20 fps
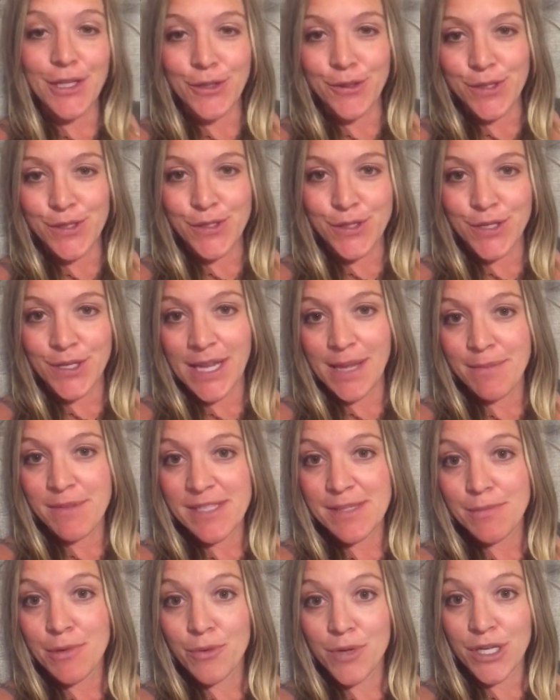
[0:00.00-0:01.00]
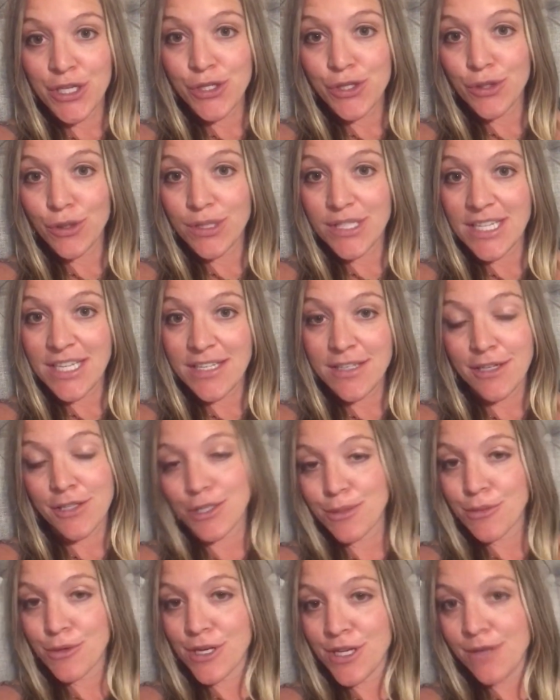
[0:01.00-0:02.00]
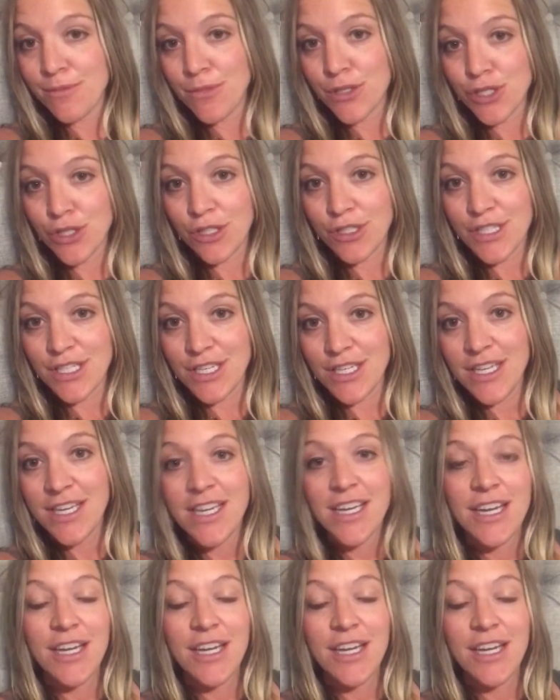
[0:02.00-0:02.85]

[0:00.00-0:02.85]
Louis, her name is Maureen Schulte, Dr. Maureen Schulte,